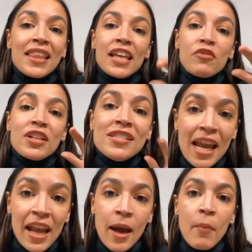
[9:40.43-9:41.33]
They give a
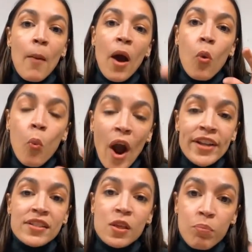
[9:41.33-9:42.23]
damn about
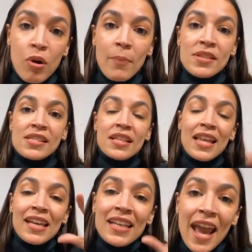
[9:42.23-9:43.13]
white supremacy.
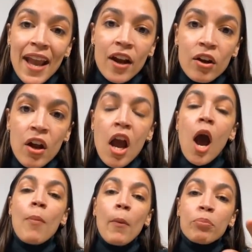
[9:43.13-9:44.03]
They care
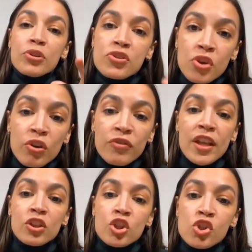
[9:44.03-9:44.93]
about
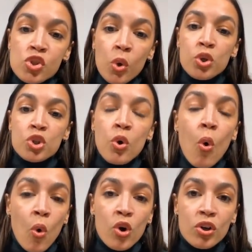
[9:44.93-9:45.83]
preserving the social
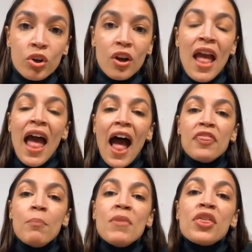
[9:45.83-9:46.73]
order and
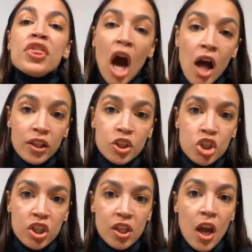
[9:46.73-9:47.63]
the
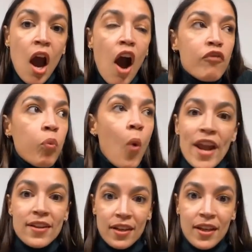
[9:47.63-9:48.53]
mythology of
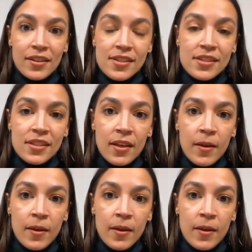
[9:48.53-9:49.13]
whiteness